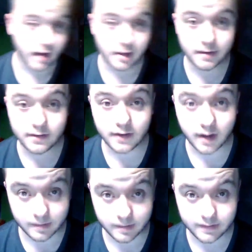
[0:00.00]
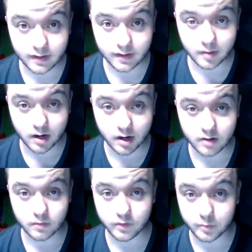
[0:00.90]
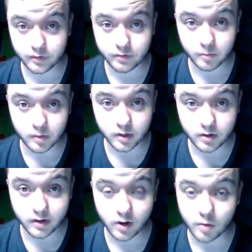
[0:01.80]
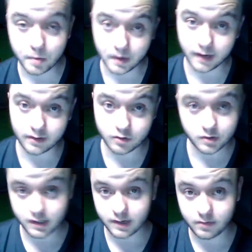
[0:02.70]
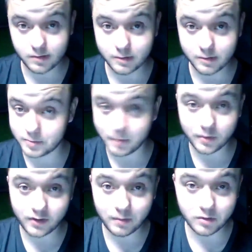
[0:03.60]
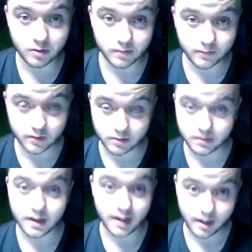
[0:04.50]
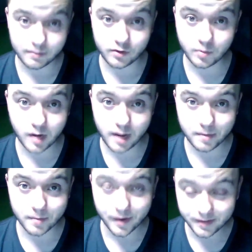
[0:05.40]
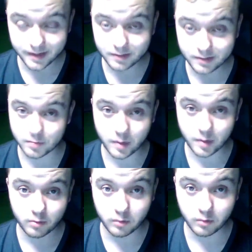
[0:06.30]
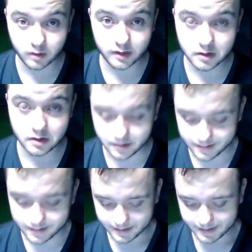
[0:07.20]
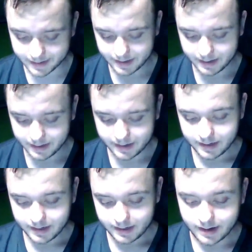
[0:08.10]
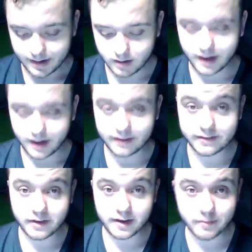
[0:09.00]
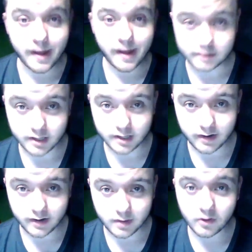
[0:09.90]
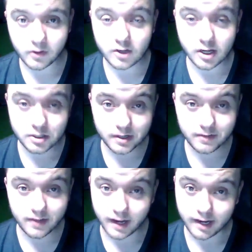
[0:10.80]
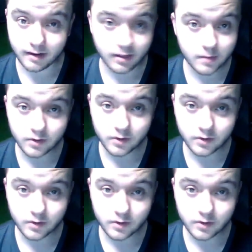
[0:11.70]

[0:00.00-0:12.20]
I'm insanely proud of Whispers from Below, and I hope you guys enjoyed it as well, which people seem to have. So I'm super happy about that. The response was really good. Now, lastly, is Imaginary, the most touching thing, the most